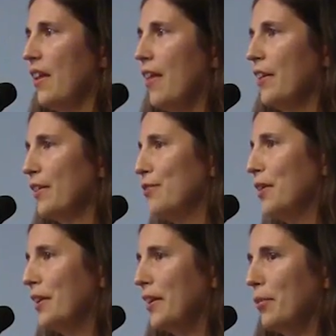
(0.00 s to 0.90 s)
I think the
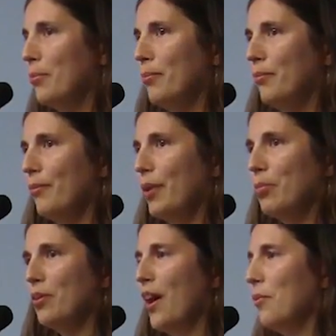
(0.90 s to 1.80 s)
feeling that
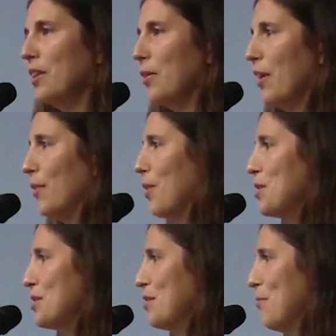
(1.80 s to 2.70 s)
people got when they were at
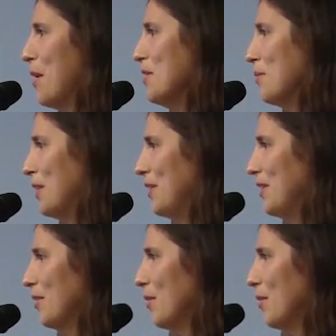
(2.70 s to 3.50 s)
Washington Monument.